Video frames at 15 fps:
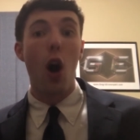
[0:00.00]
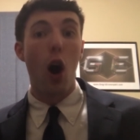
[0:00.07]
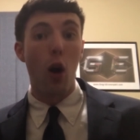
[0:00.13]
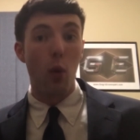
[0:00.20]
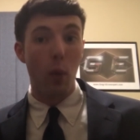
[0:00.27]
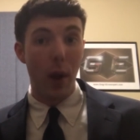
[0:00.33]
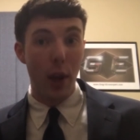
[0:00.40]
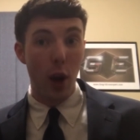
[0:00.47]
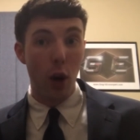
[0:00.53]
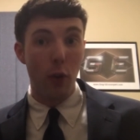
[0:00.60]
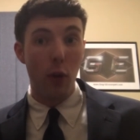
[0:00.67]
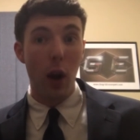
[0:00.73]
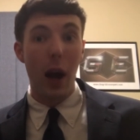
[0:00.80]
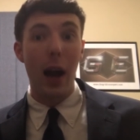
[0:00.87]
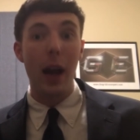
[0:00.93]
a win
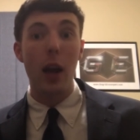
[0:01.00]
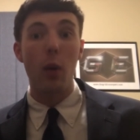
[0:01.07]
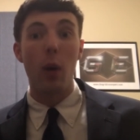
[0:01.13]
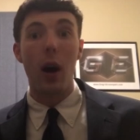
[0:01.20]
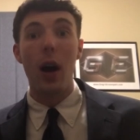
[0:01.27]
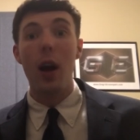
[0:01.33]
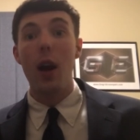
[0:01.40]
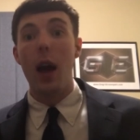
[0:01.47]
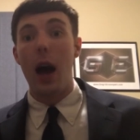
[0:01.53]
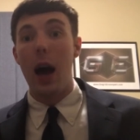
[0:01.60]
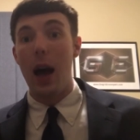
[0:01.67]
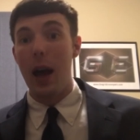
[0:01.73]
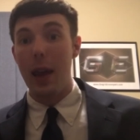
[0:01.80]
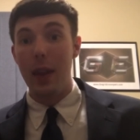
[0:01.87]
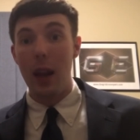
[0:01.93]
over Iowa,
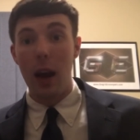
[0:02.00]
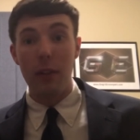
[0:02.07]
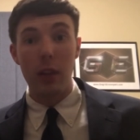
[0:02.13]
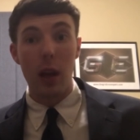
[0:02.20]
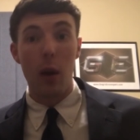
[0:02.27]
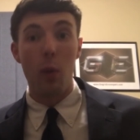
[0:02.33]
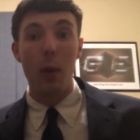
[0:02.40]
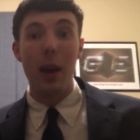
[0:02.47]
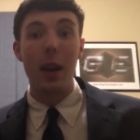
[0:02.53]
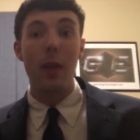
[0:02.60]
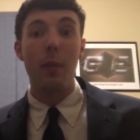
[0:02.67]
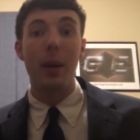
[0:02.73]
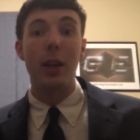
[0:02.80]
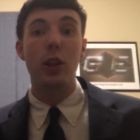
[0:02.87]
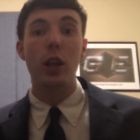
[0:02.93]
uh, and then obviously a win
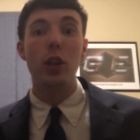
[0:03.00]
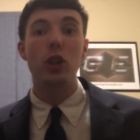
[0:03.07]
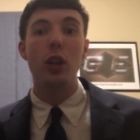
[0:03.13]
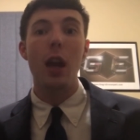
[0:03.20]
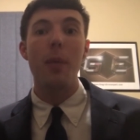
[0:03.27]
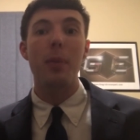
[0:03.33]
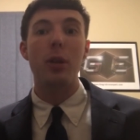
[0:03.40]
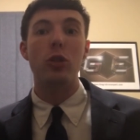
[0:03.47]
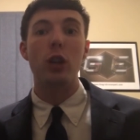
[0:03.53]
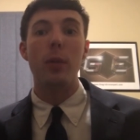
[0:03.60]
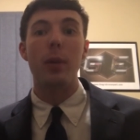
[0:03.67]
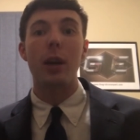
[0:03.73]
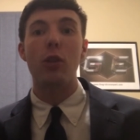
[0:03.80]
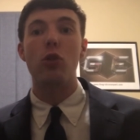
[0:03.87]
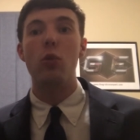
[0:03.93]
in the Big Ten
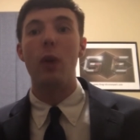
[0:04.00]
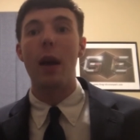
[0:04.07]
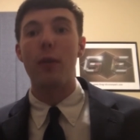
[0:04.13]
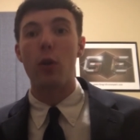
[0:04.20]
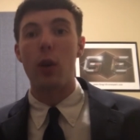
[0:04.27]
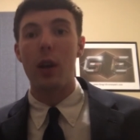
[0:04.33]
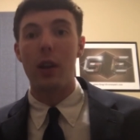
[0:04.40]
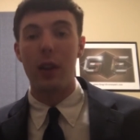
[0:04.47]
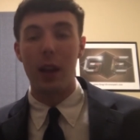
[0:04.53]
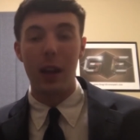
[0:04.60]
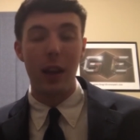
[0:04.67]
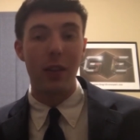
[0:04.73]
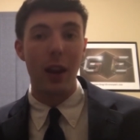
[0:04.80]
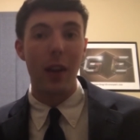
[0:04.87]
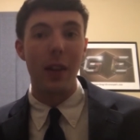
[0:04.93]
championship against whoever it
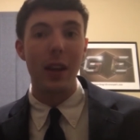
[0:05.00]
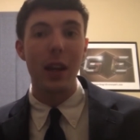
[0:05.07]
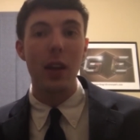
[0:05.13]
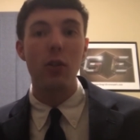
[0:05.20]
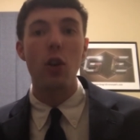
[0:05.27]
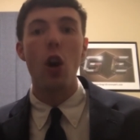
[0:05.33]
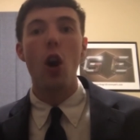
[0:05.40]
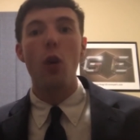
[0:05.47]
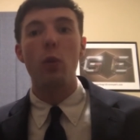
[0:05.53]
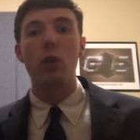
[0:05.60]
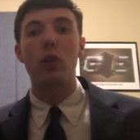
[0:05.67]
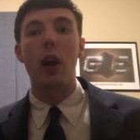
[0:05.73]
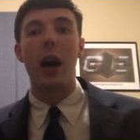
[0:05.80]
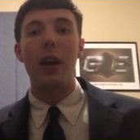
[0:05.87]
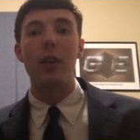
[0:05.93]
is out of the East,
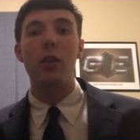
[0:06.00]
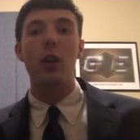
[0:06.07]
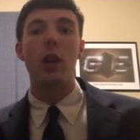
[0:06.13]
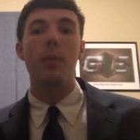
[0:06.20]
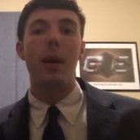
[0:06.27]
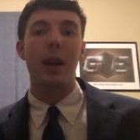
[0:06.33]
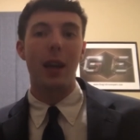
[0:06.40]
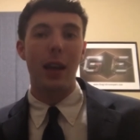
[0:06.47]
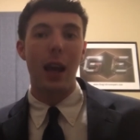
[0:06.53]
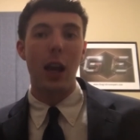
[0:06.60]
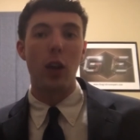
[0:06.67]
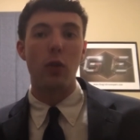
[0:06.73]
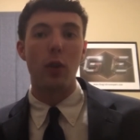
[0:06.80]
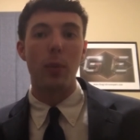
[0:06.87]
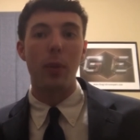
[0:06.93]
Wisconsin can make a
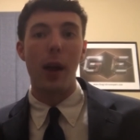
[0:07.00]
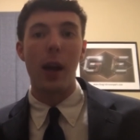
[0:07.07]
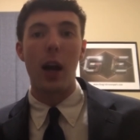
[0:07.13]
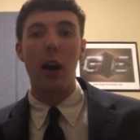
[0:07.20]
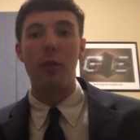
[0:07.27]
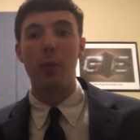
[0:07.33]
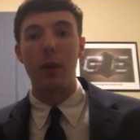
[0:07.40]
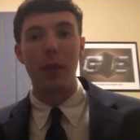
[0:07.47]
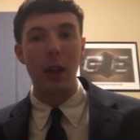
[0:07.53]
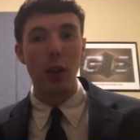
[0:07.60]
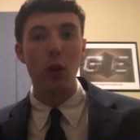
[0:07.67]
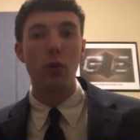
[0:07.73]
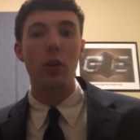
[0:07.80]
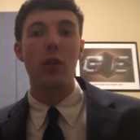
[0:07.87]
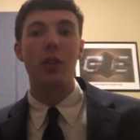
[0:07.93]
case for the playoff. But if they
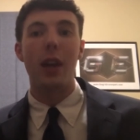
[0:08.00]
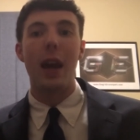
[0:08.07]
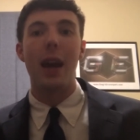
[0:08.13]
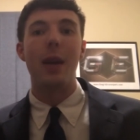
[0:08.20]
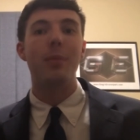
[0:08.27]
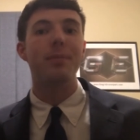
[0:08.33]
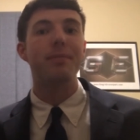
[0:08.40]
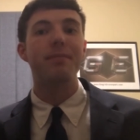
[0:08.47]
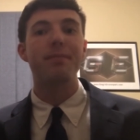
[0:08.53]
lose this game,